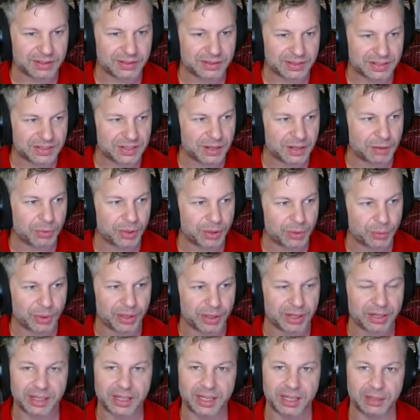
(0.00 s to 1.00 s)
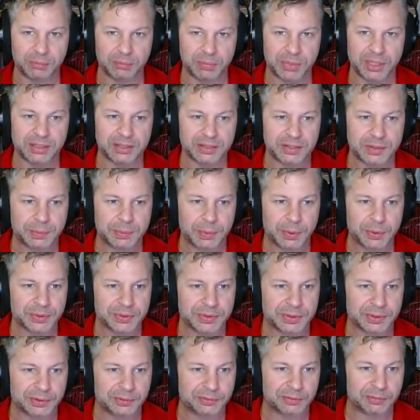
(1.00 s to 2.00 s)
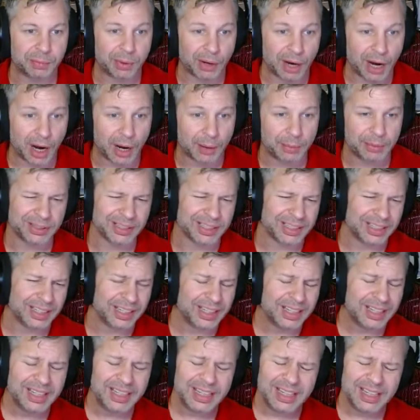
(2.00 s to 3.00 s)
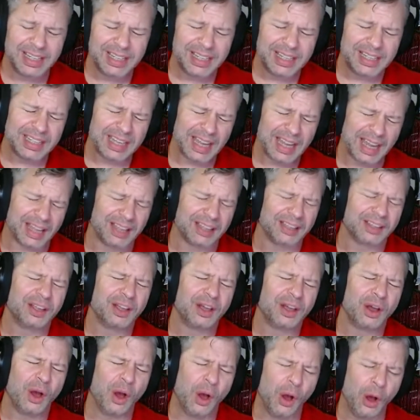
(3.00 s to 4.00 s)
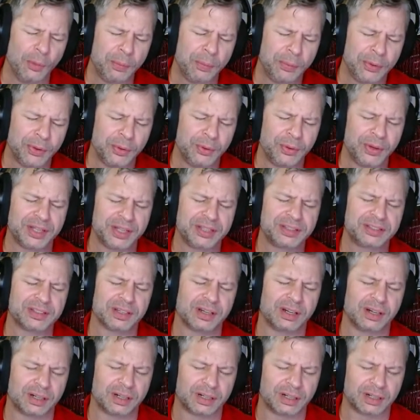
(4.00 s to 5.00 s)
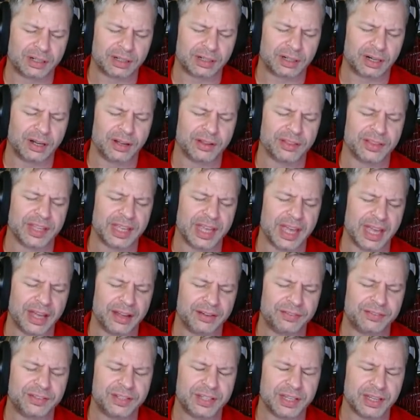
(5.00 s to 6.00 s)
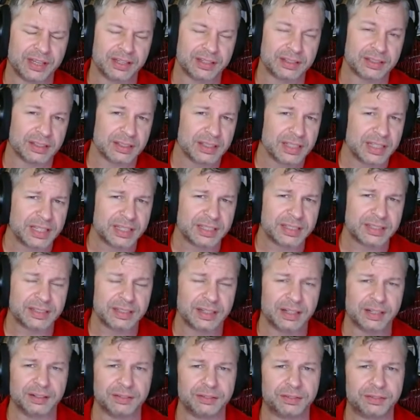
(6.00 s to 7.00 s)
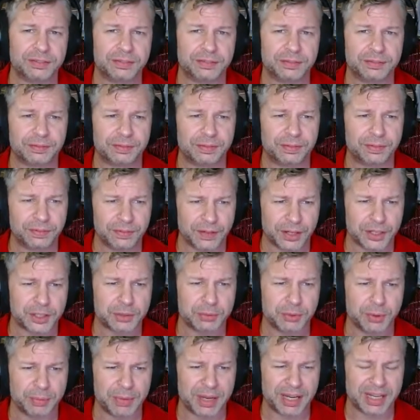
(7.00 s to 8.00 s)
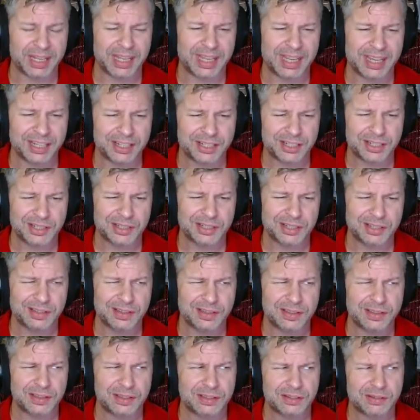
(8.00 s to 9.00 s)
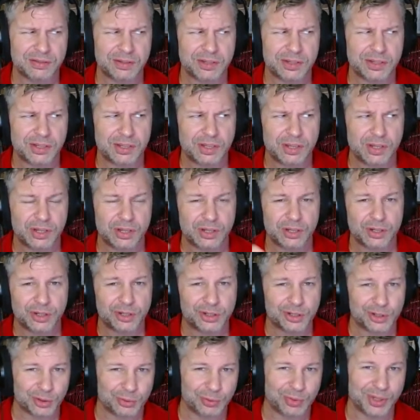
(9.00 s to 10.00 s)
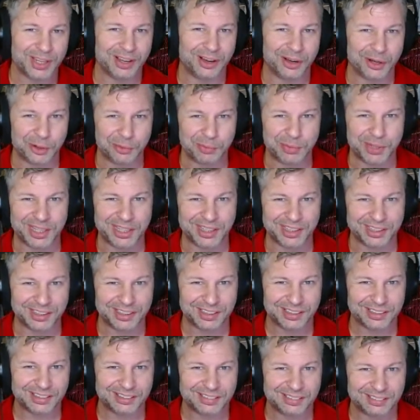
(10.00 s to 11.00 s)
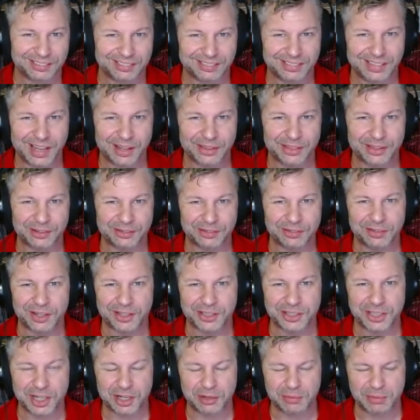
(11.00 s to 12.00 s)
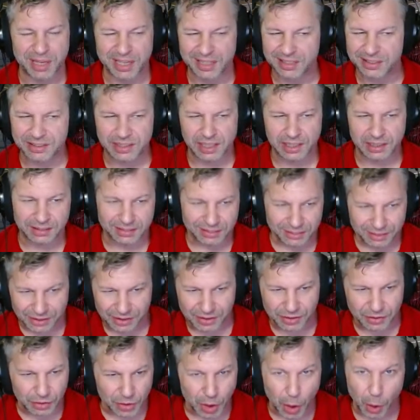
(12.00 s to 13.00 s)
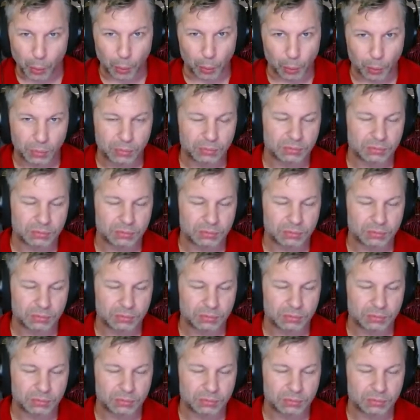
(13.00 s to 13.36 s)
somewhere where it can be disposed of properly. Yeah, opioids are on the FDA's list of flushable medications. Should we all be out there flushing our meds? No.